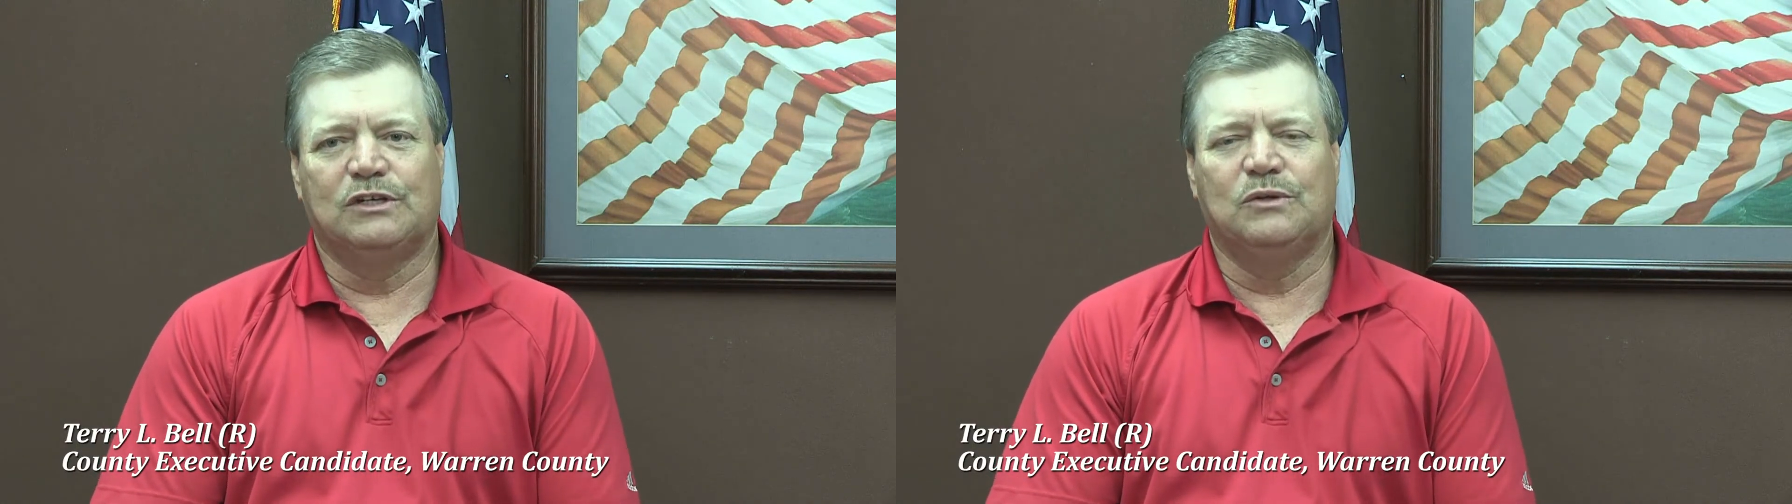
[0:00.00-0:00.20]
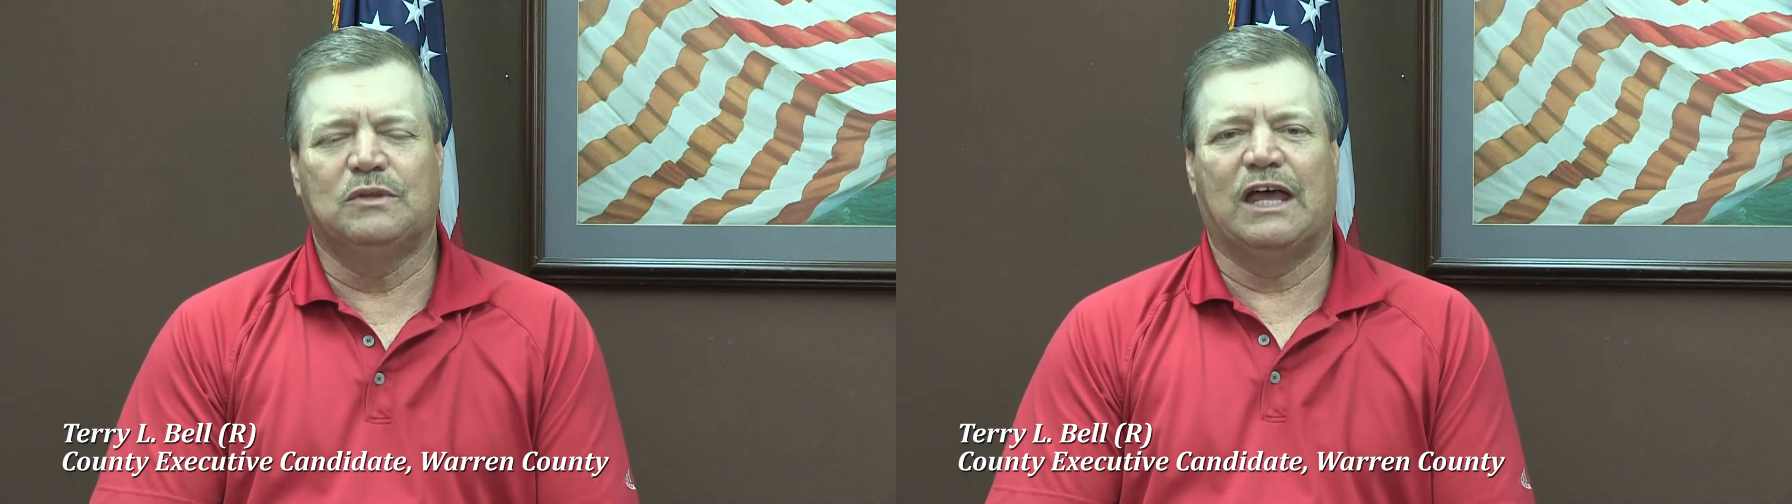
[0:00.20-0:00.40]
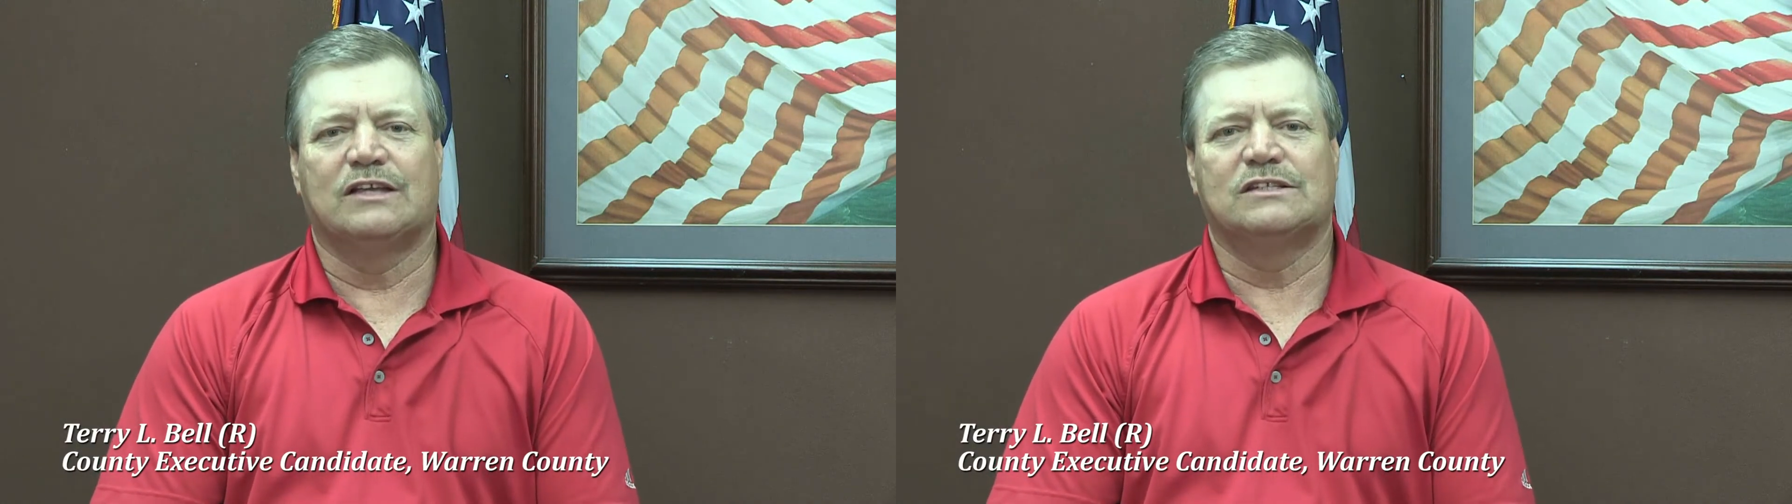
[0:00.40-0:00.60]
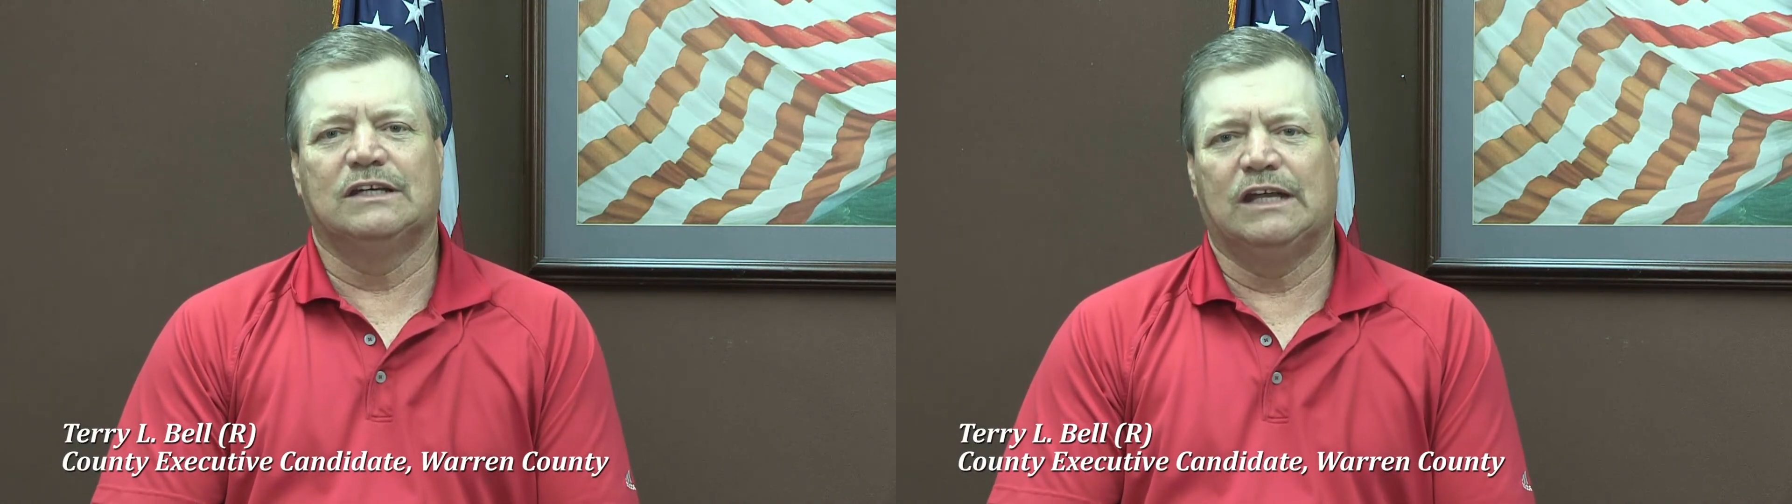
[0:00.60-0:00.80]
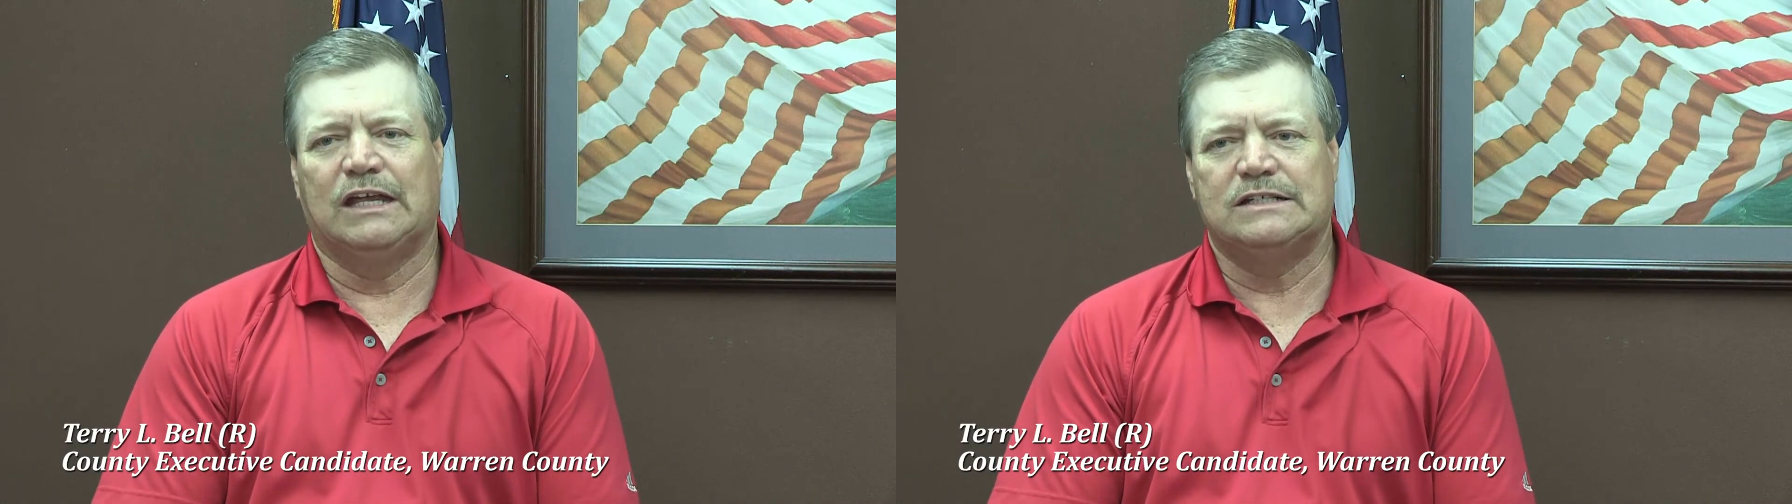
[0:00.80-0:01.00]

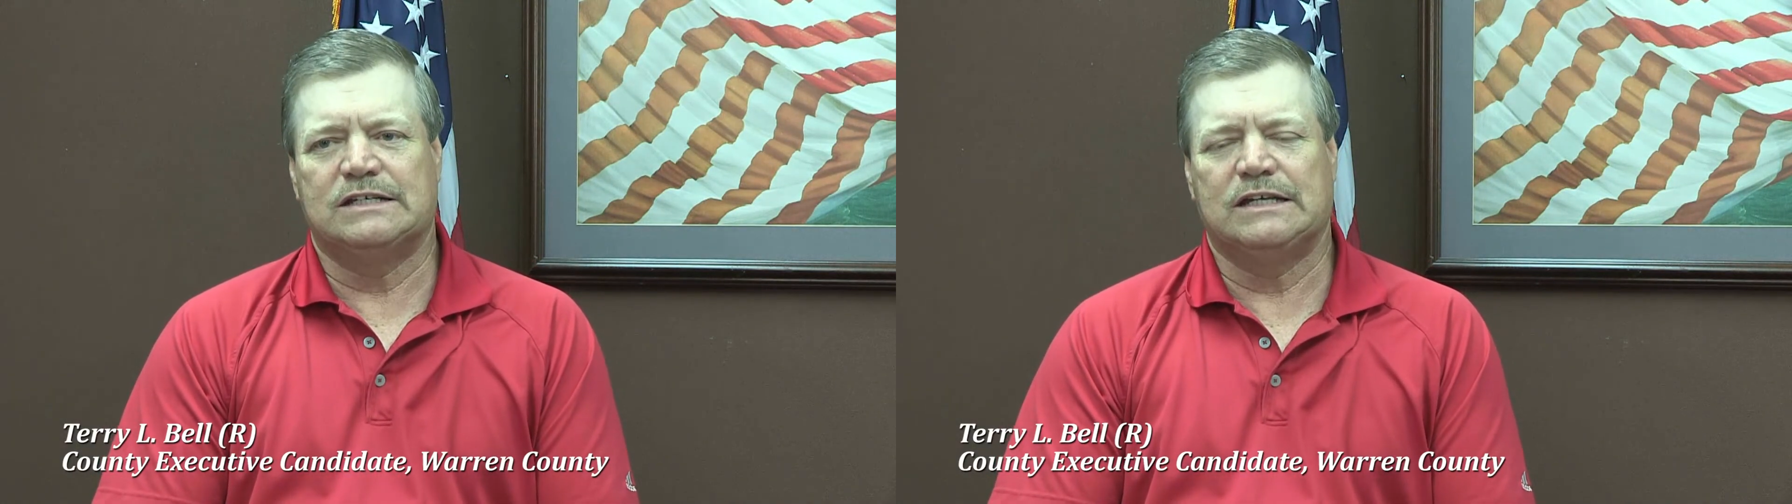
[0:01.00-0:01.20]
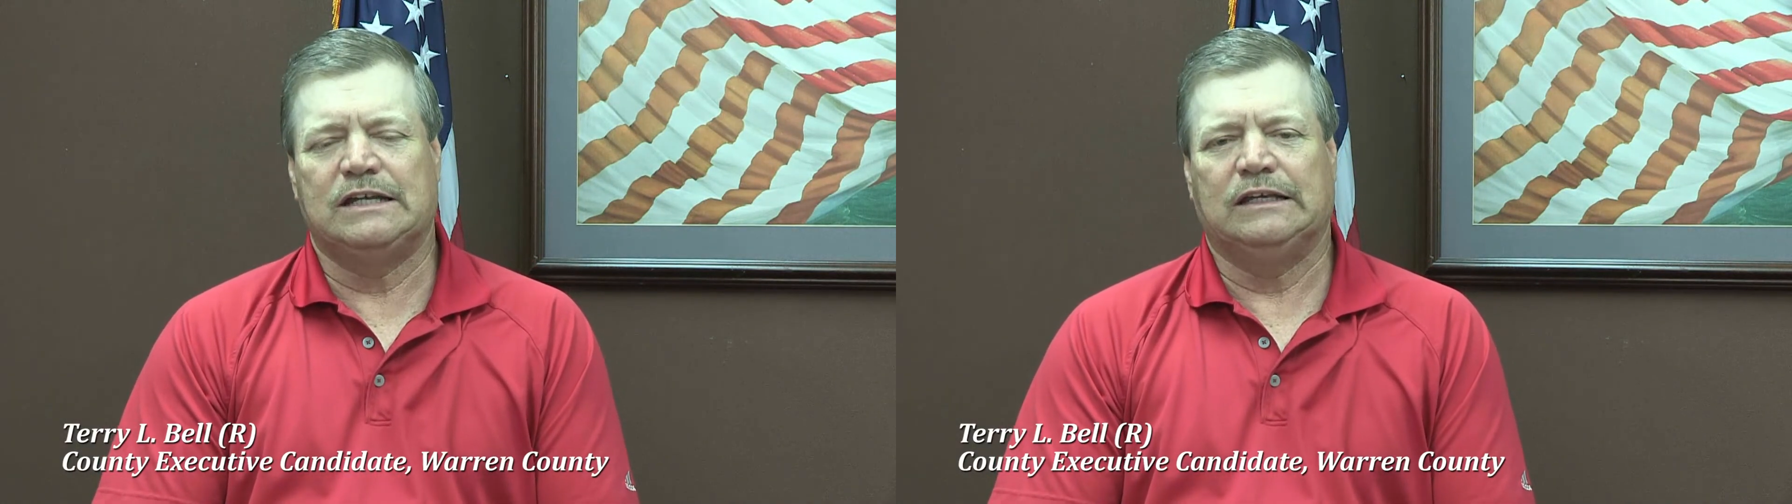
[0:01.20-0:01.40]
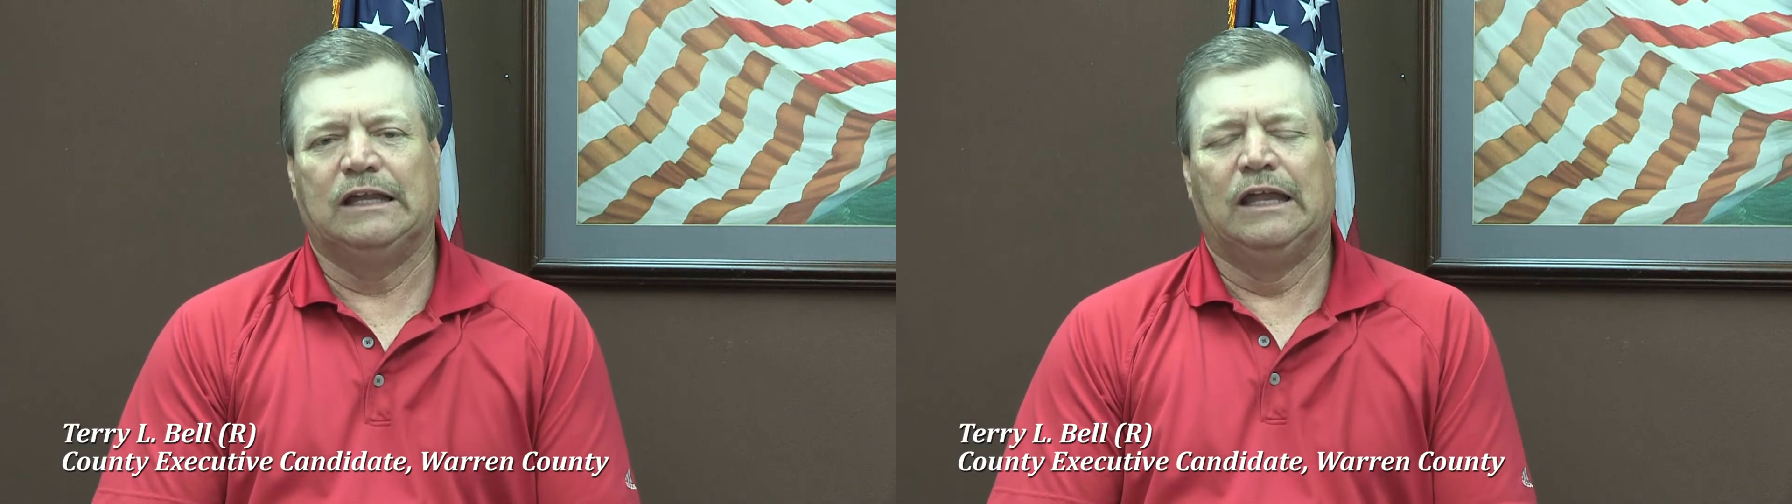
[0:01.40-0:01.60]
2018.